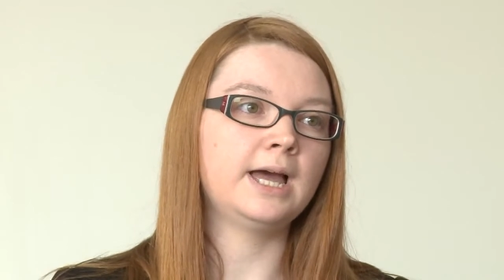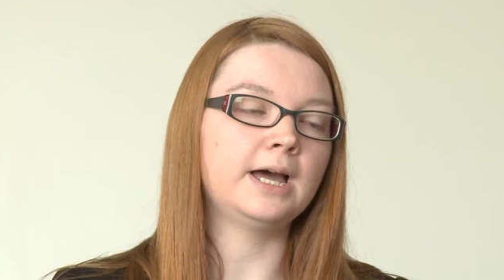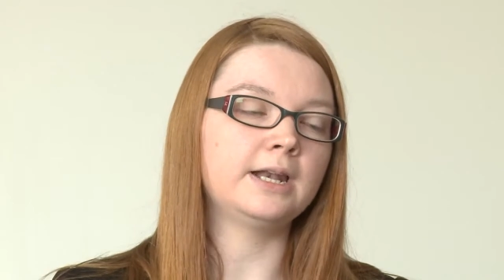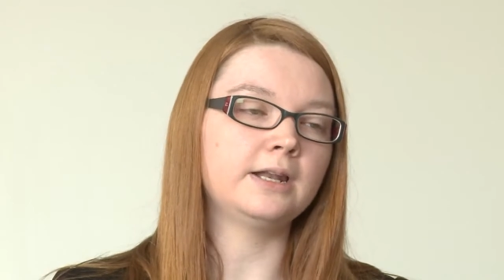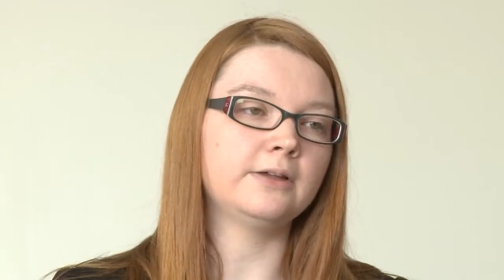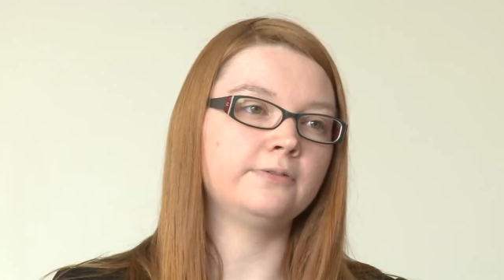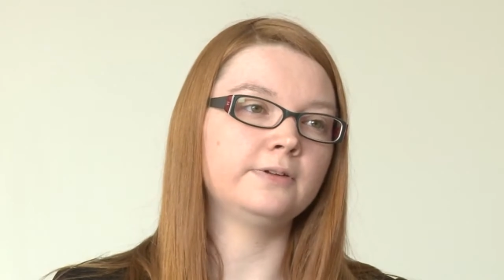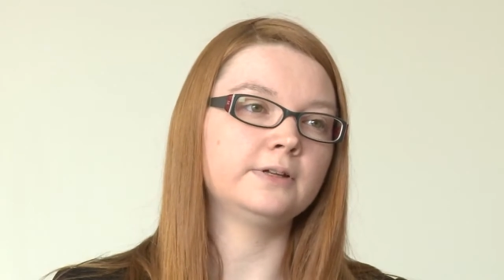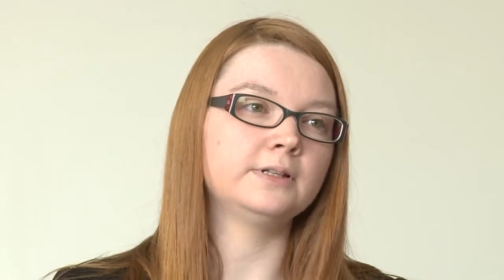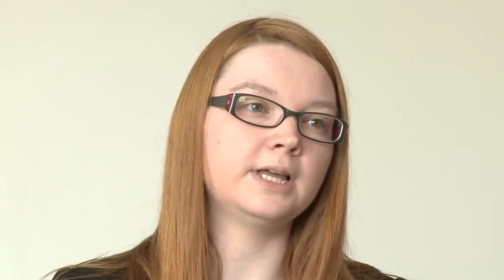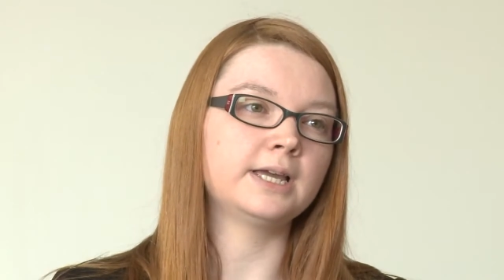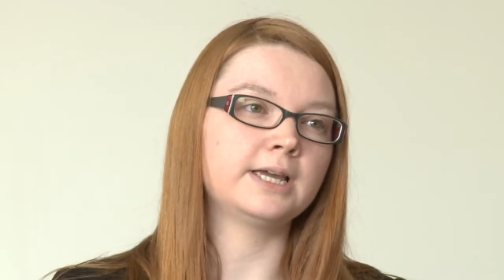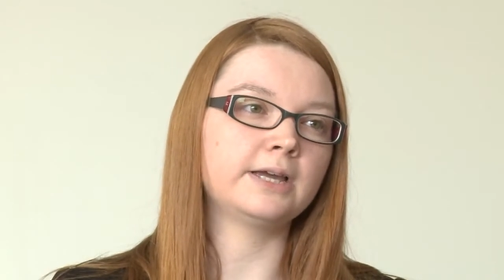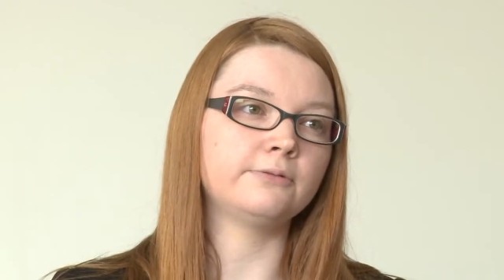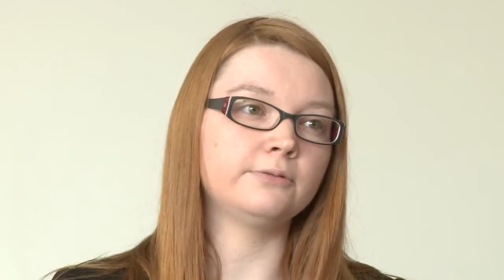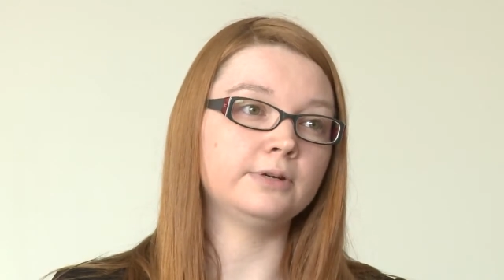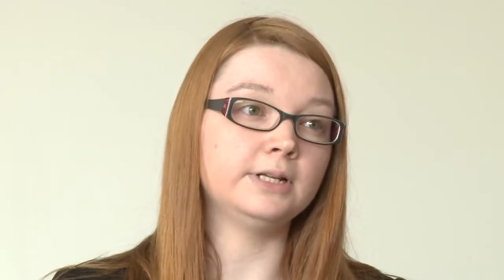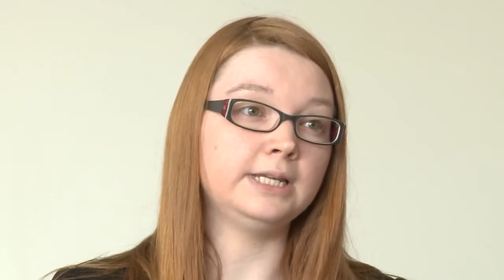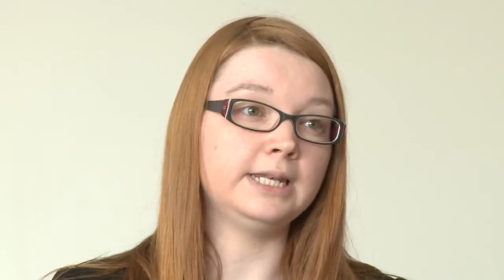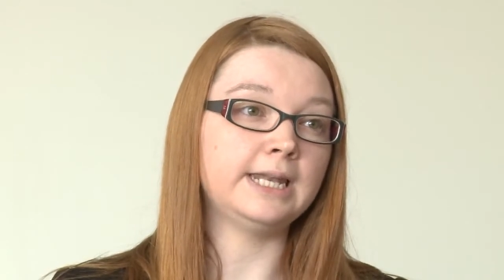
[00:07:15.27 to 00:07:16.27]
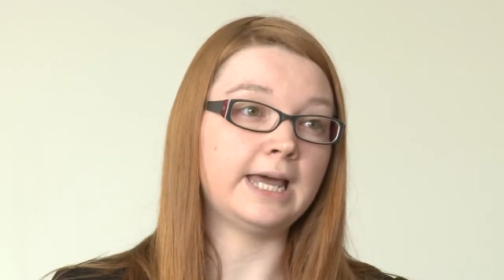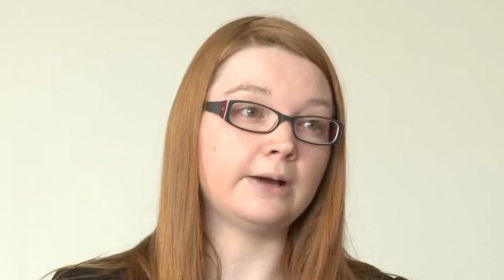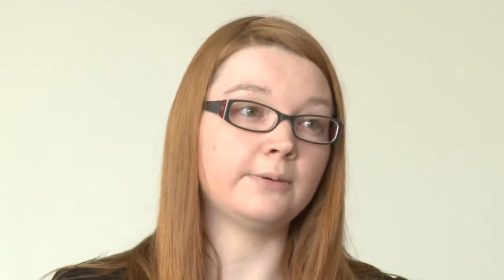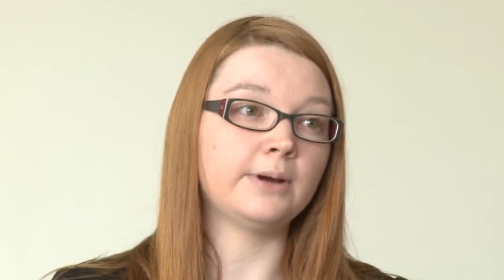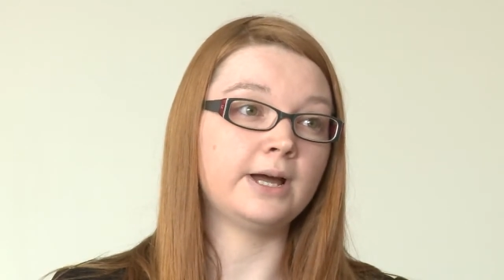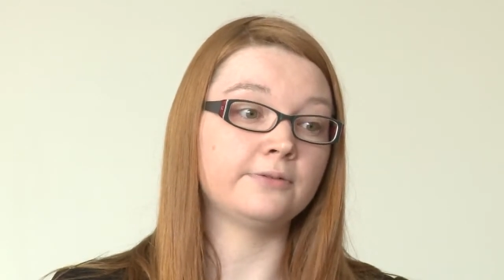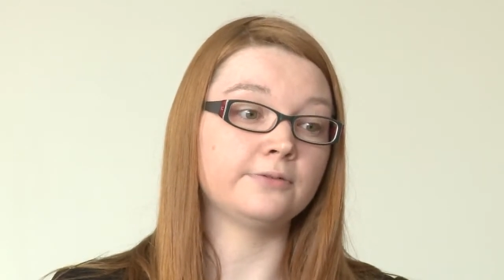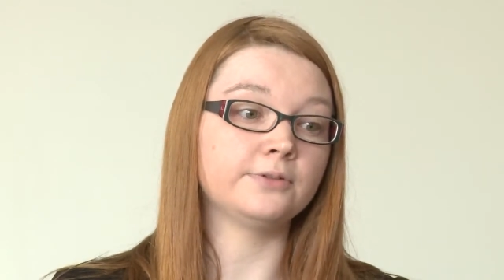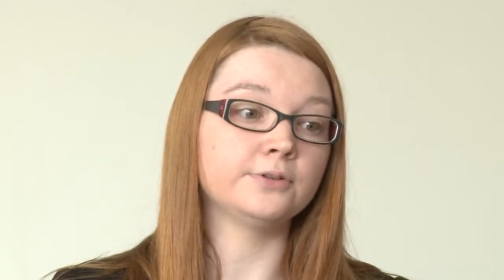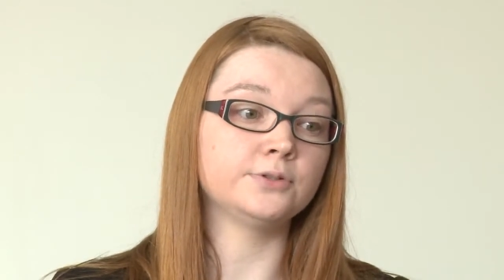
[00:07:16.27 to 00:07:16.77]
And I feel like I really now
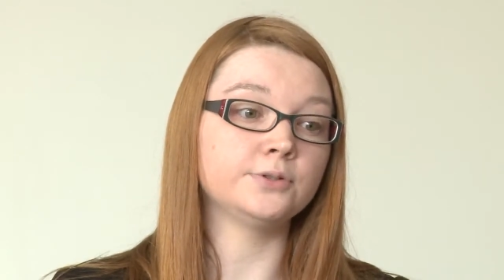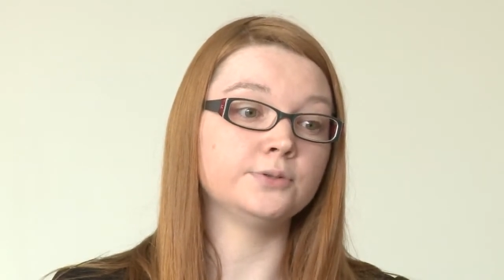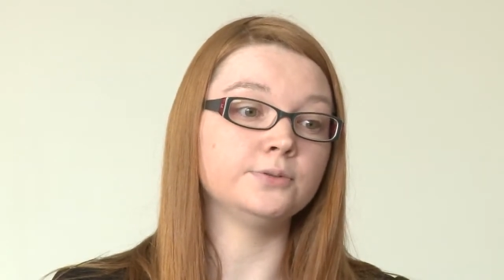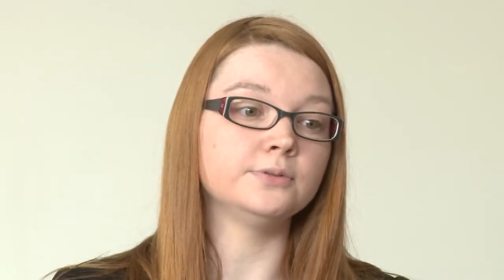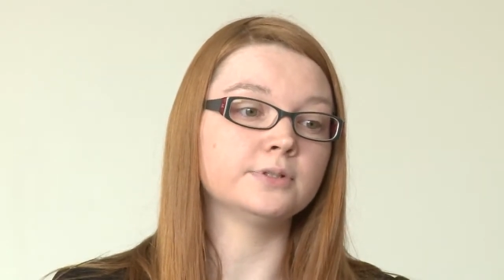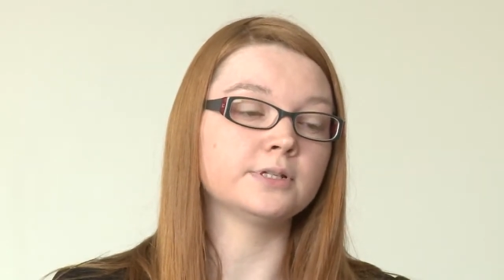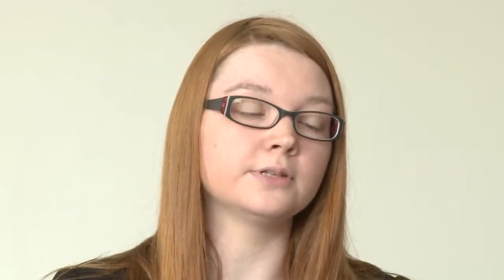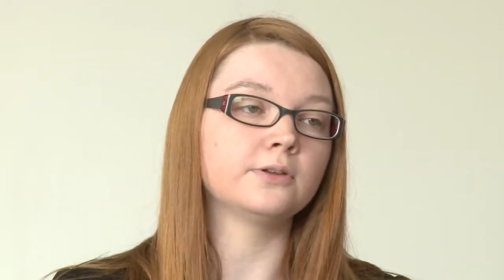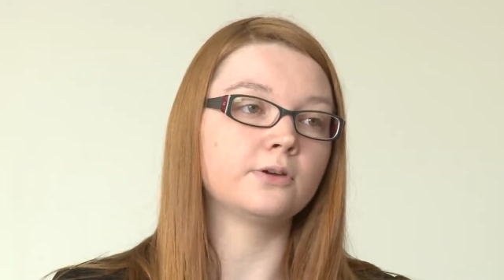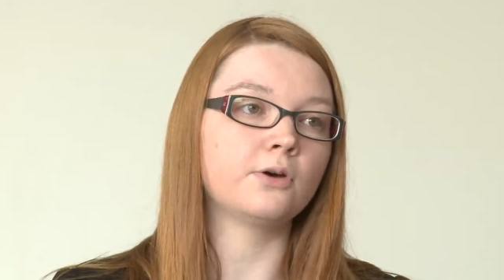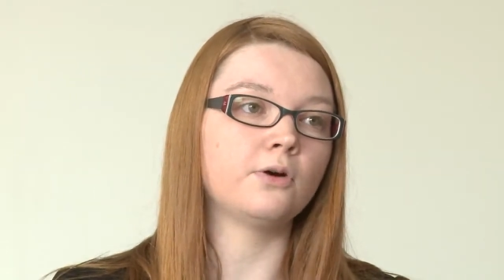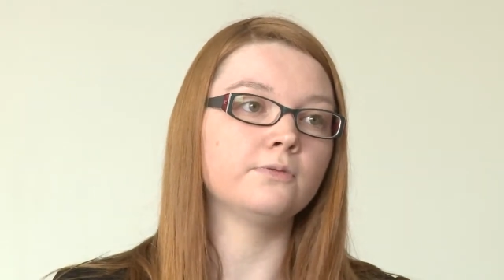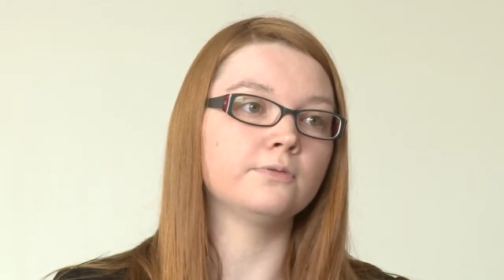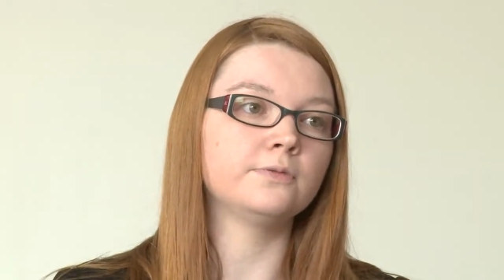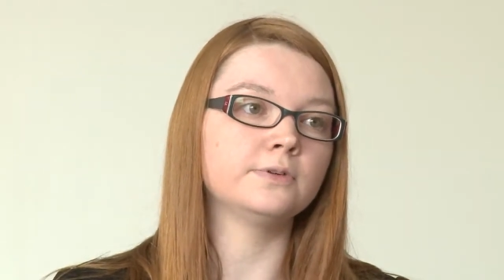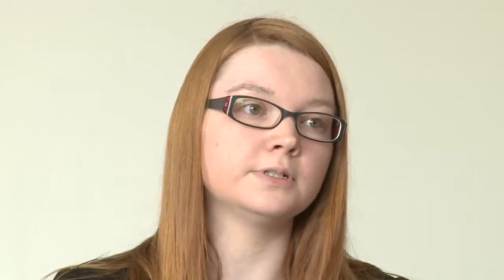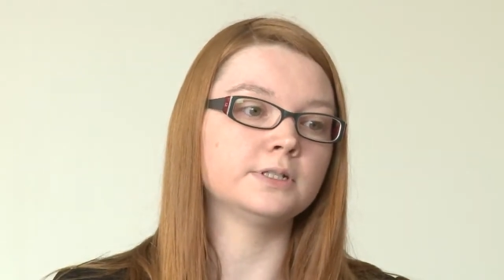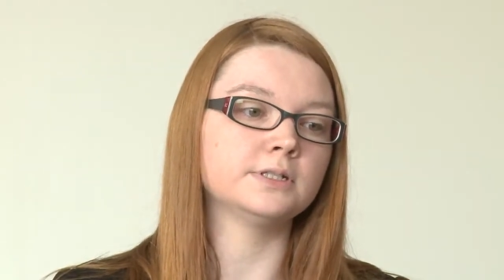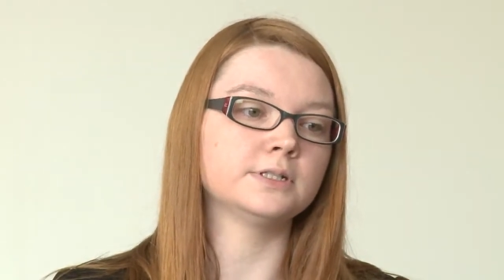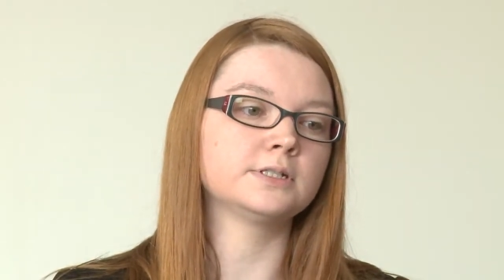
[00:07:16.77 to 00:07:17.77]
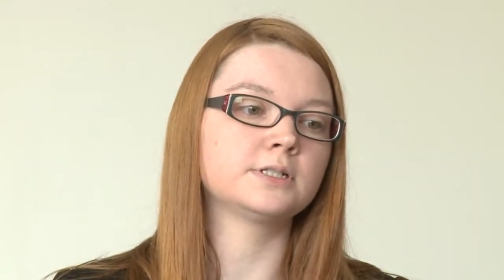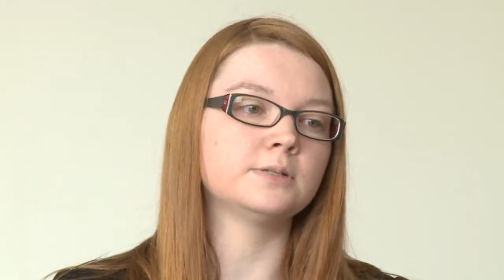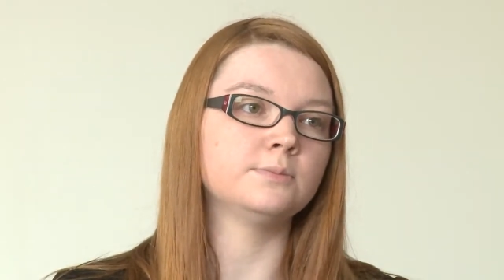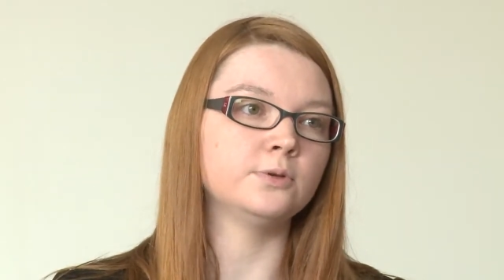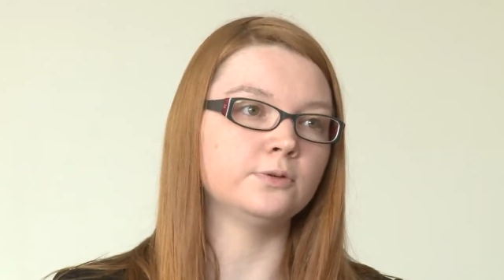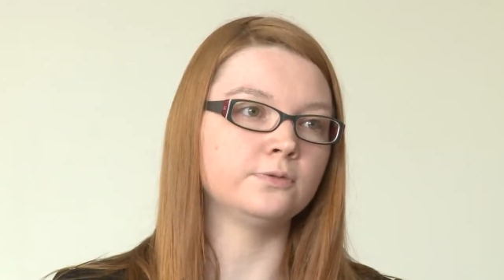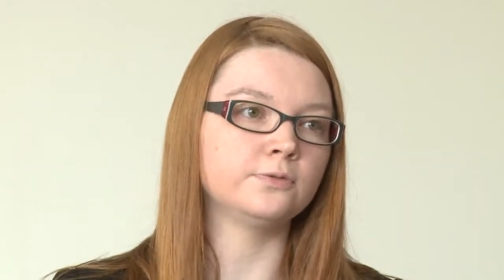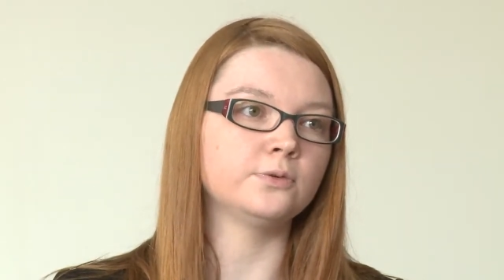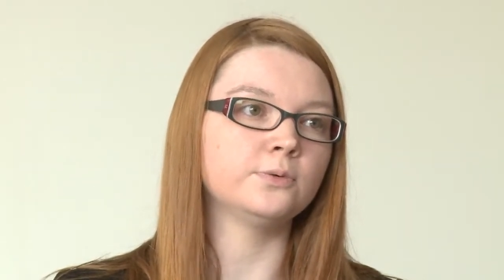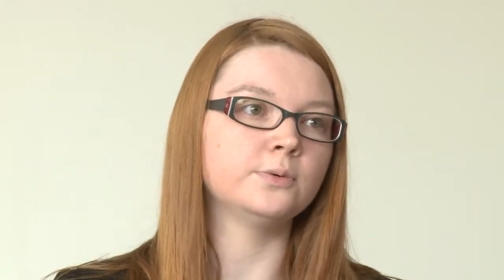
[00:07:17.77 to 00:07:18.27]
have the tools and the confidence to
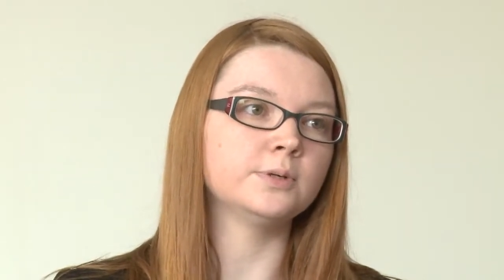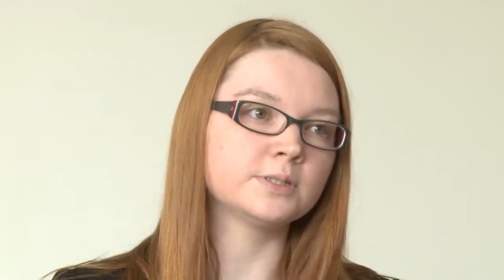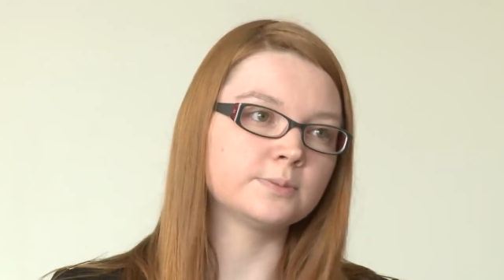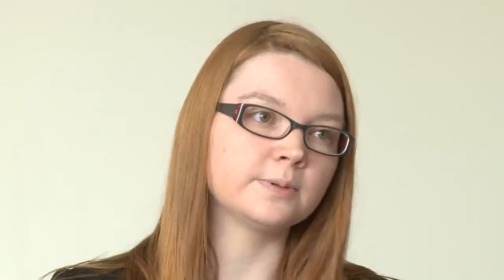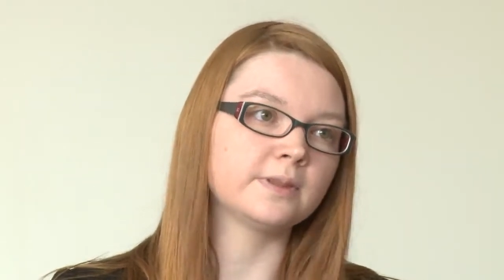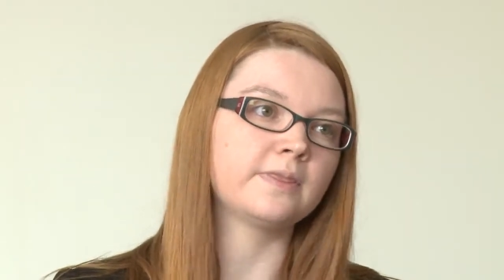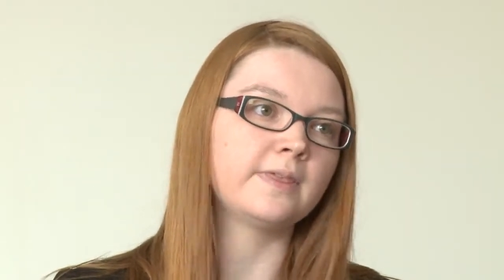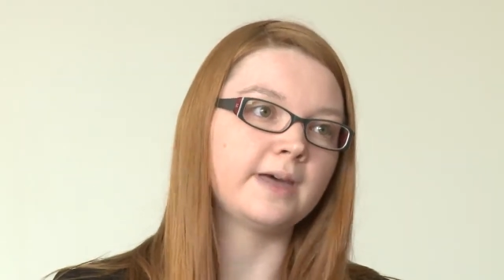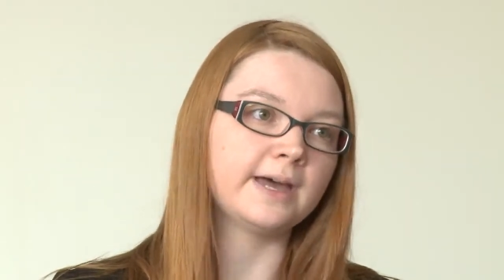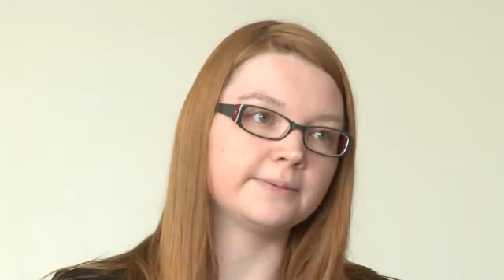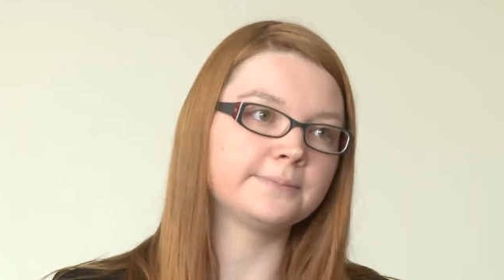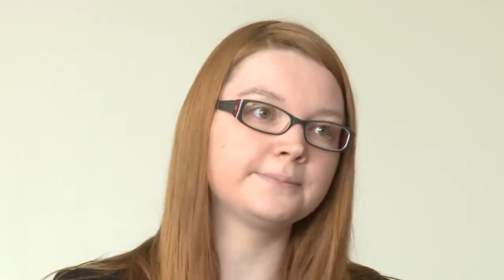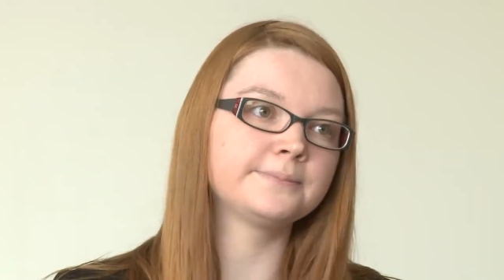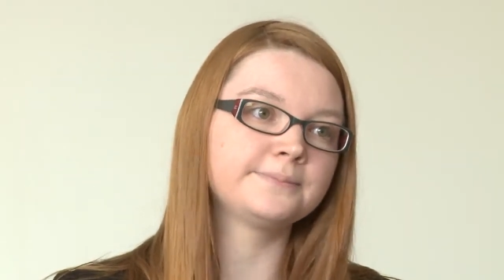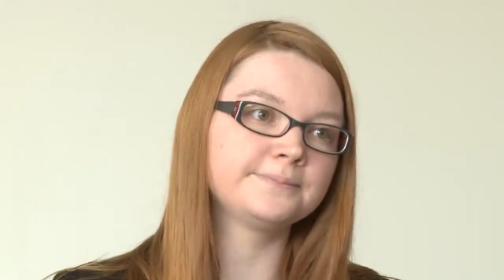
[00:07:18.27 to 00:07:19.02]
move forwards with that.